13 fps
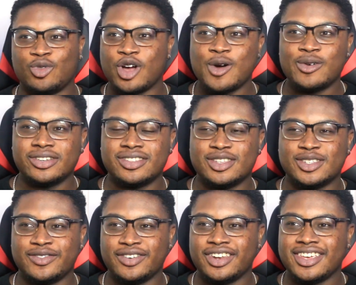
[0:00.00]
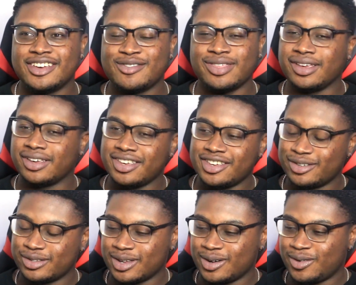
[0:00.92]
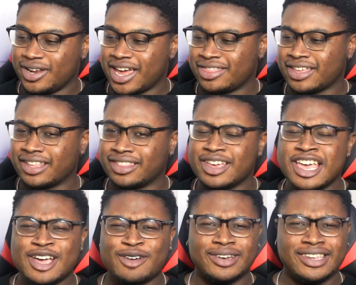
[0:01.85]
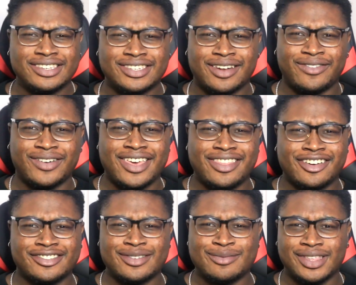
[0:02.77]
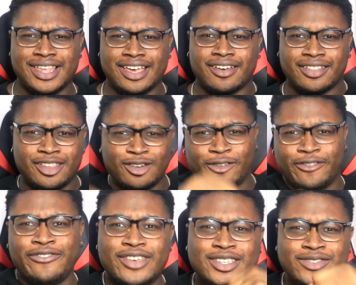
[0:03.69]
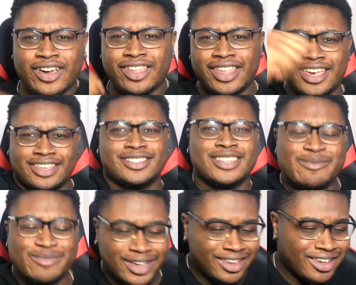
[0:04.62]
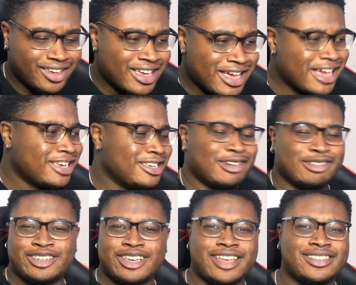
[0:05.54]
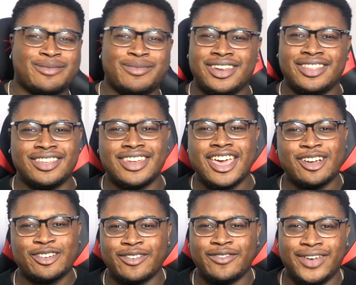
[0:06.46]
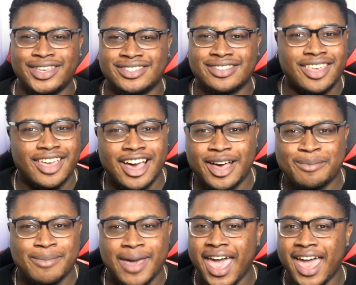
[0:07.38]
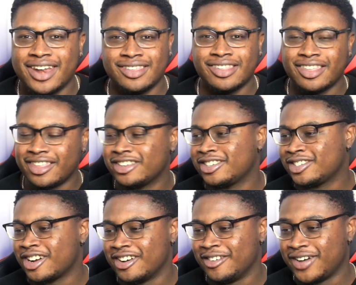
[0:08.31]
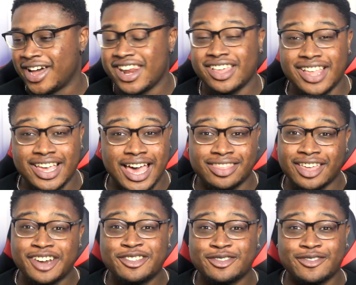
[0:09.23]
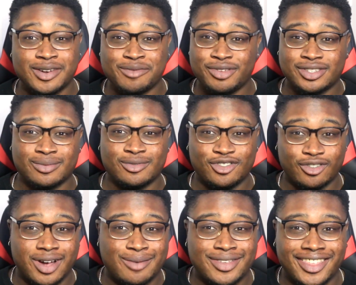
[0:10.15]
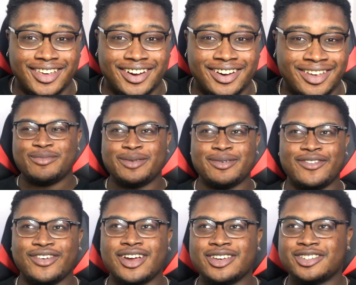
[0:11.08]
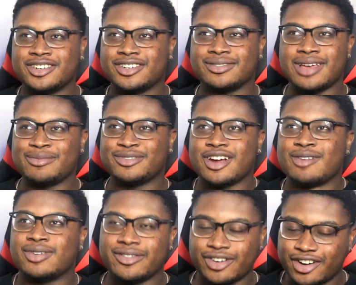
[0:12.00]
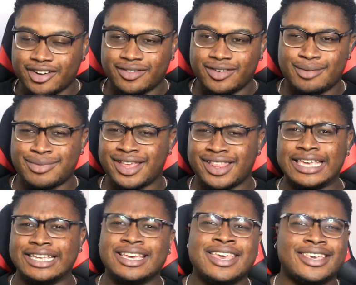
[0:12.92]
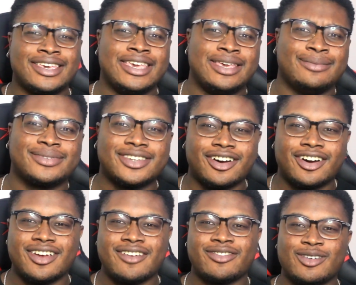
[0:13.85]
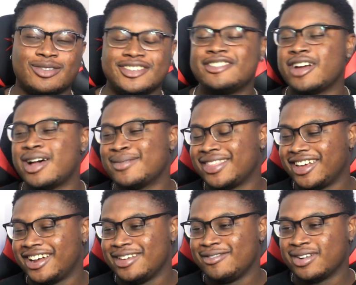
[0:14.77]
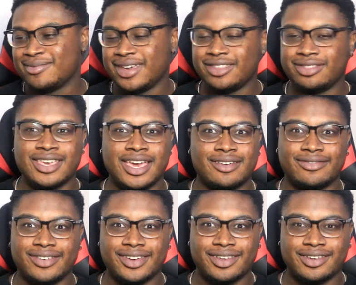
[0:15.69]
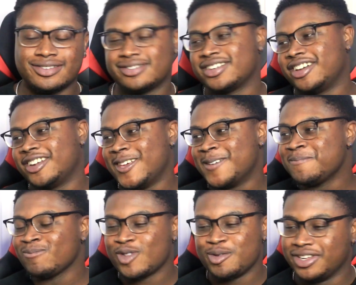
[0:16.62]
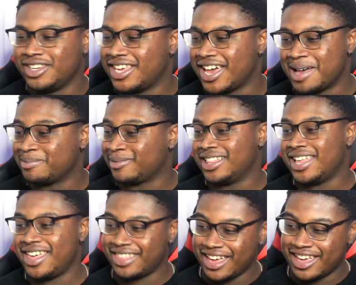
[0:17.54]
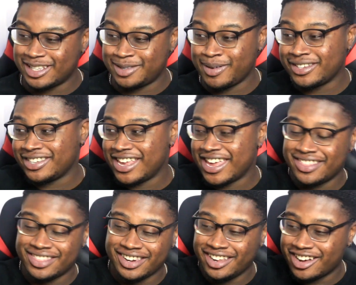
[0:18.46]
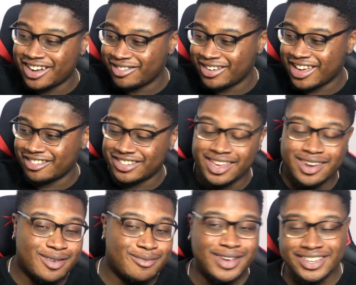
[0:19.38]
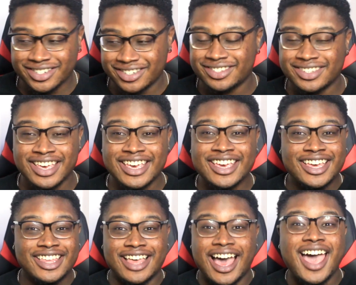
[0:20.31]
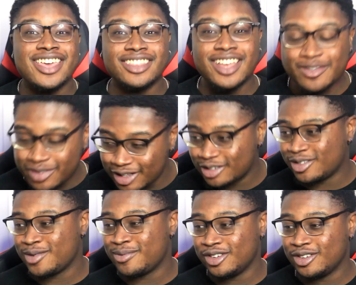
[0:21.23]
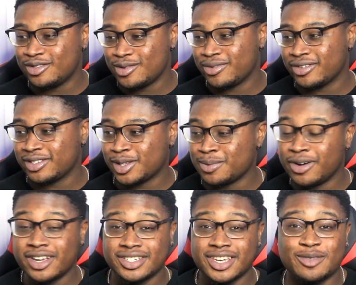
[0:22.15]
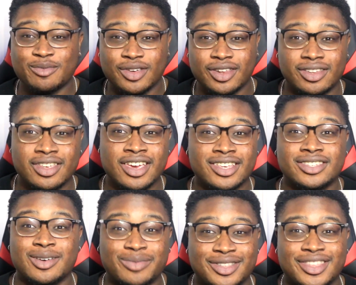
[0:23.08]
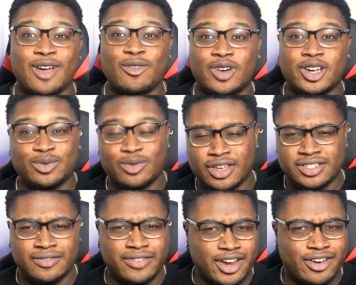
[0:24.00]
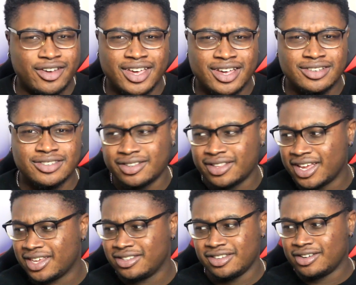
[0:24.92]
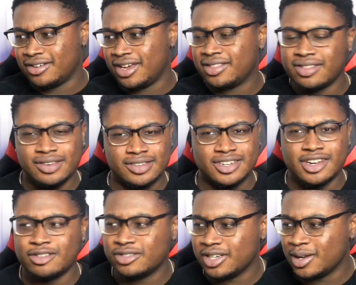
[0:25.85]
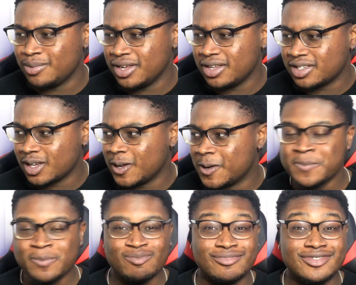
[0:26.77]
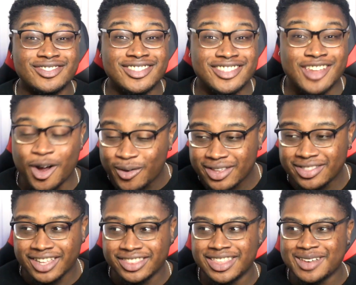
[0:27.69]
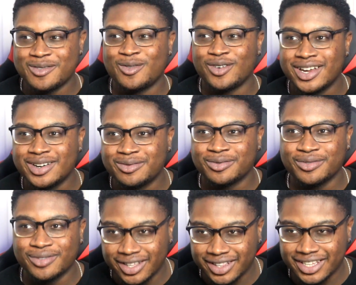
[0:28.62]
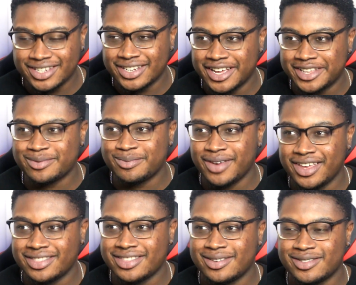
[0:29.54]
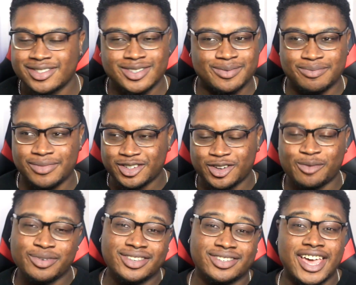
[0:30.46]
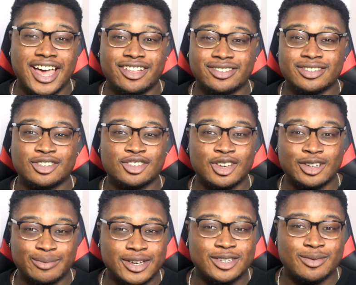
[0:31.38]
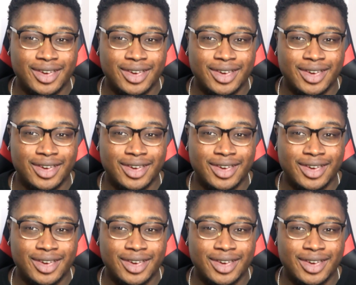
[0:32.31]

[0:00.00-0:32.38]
go into this video thinking he was gonna win. I thought when he said fight, there's gonna be like a little fist fight, like somebody, you know, shot somebody in the neck or the face and they got mad and then they just started fighting. Like, I thought it was gonna be some drama there. But to be fair, I'm sure I would have heard of it by like Keemstar if there was drama there. He would have made 10 videos on it. But yeah, I'm glad that, especially Anthony, Odd1Out, Jaden Animations. I love these YouTubers. Smosh has been something I watched when I was very young, so like, you know, Anthony's an OG to me, so knowing that they won really does make this MrBeast challenge so much